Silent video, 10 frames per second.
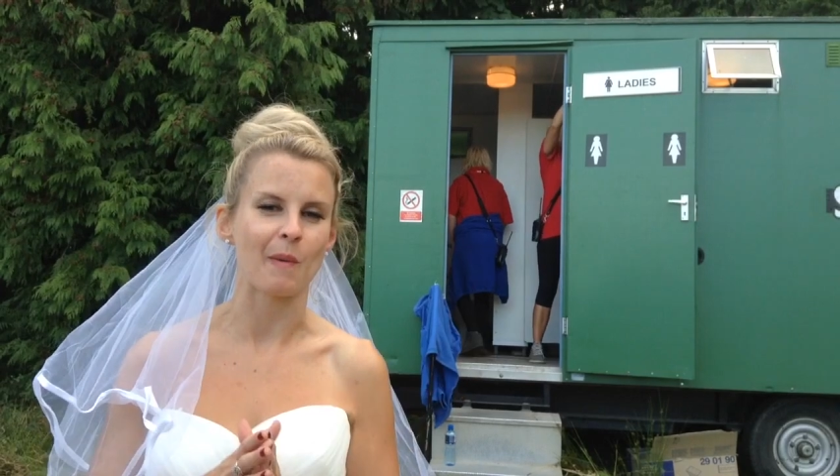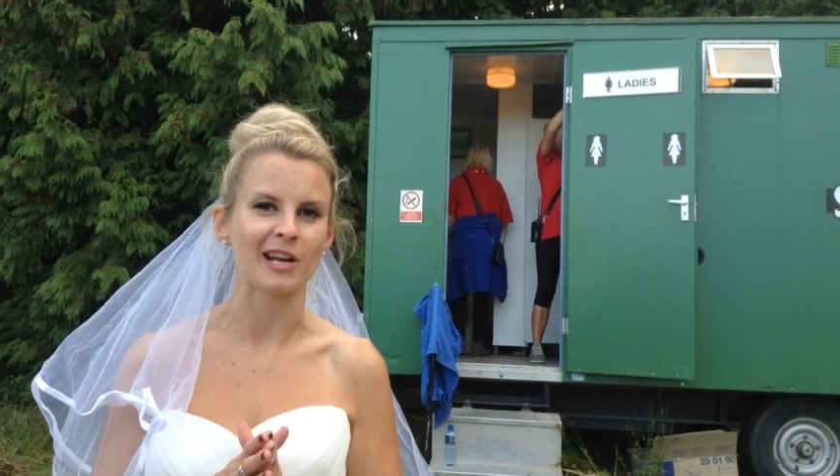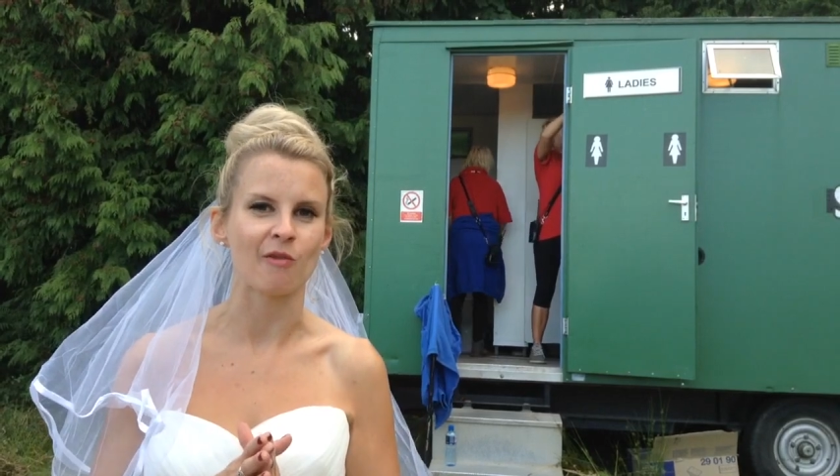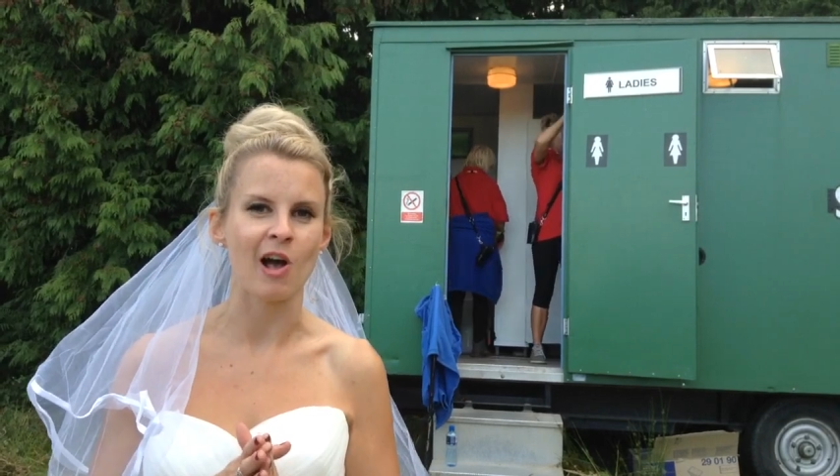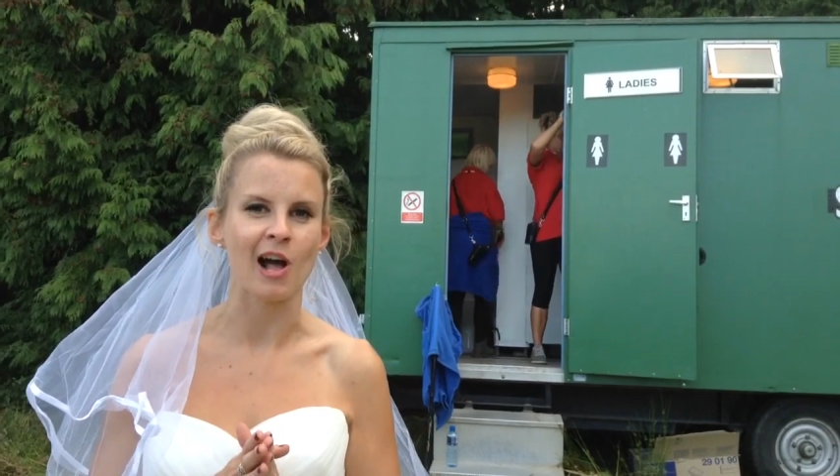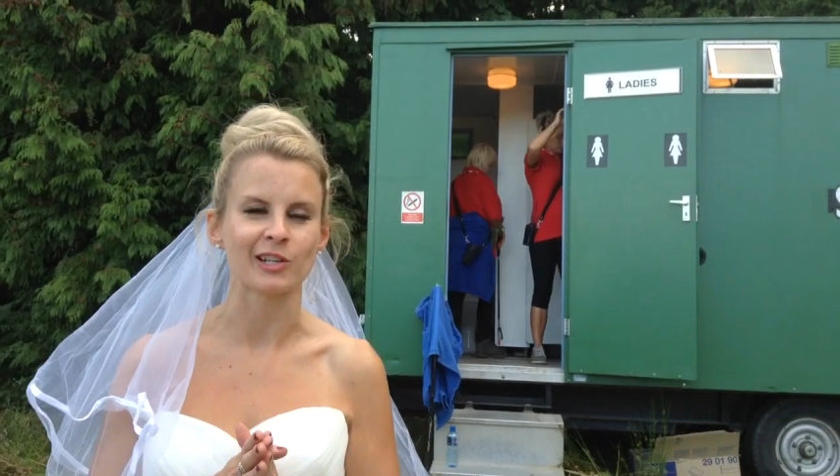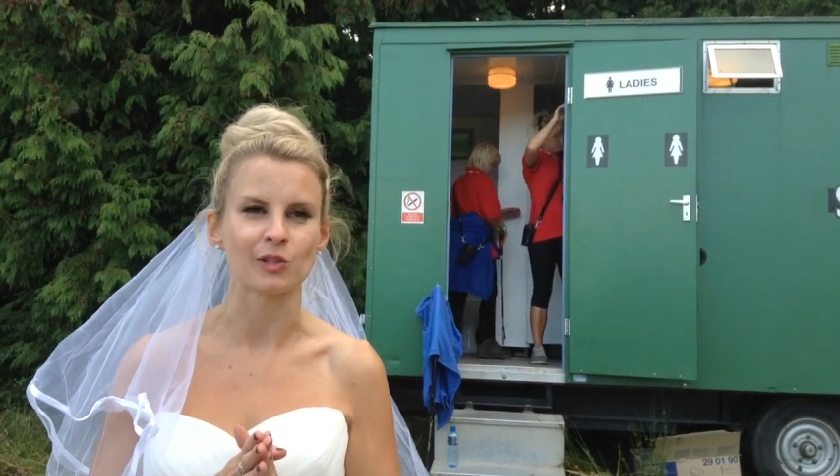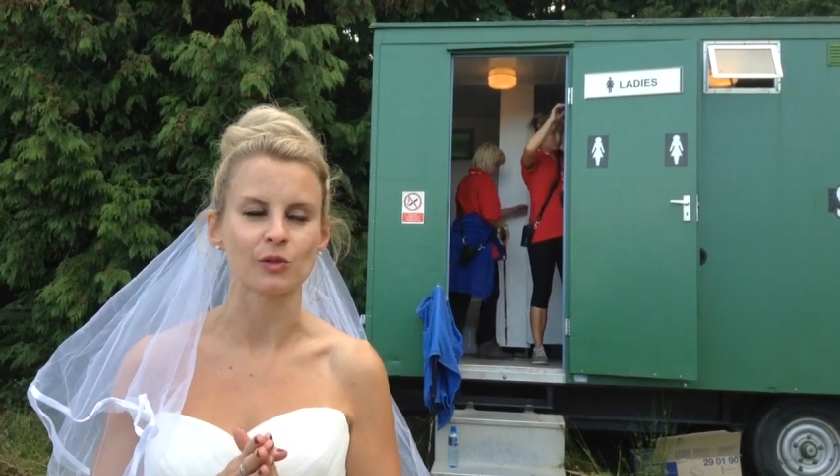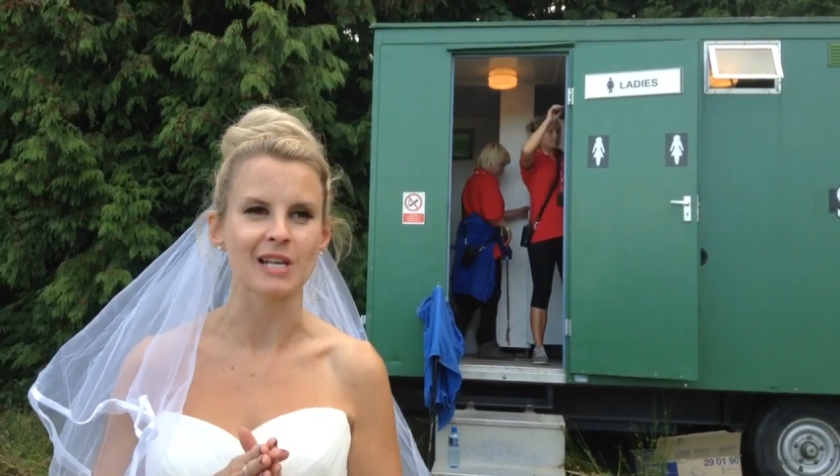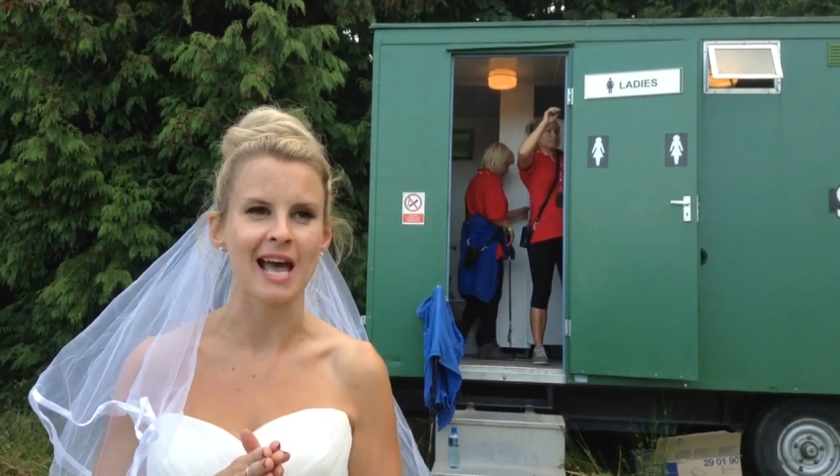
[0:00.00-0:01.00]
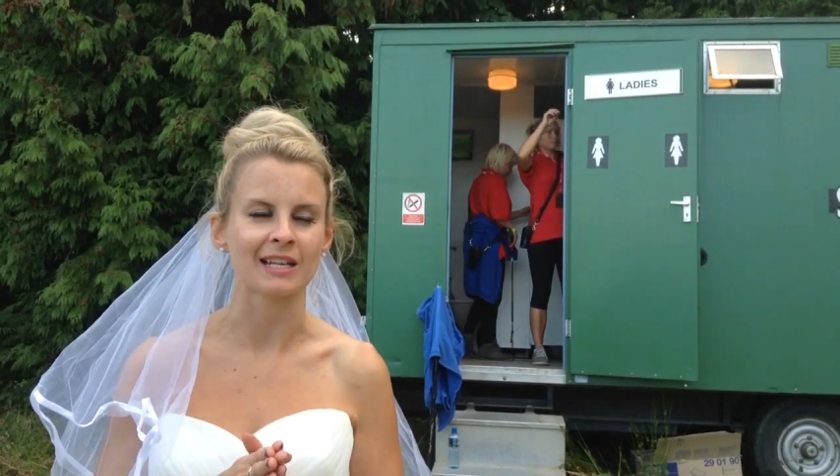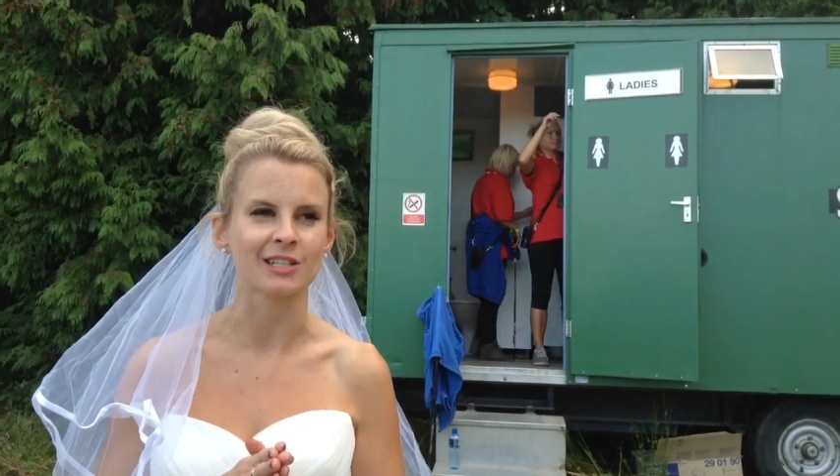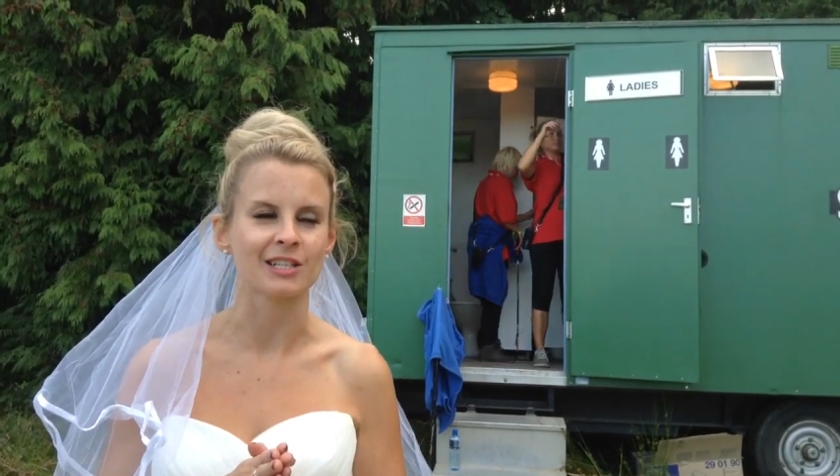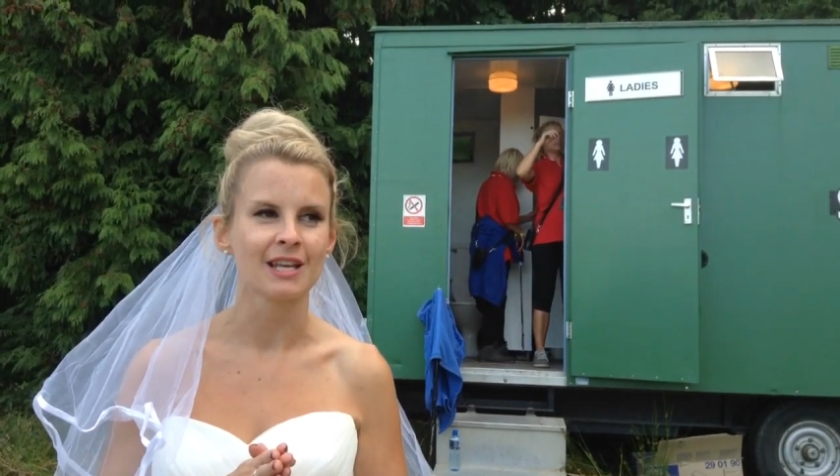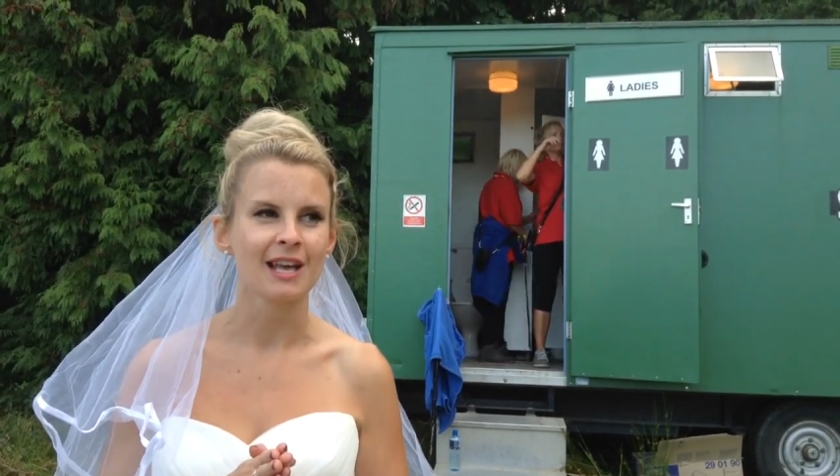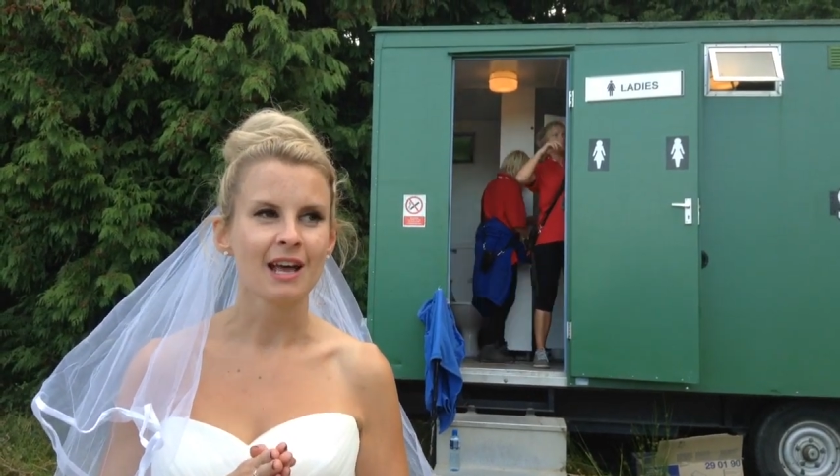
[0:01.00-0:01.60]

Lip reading: wedding rehearsals, and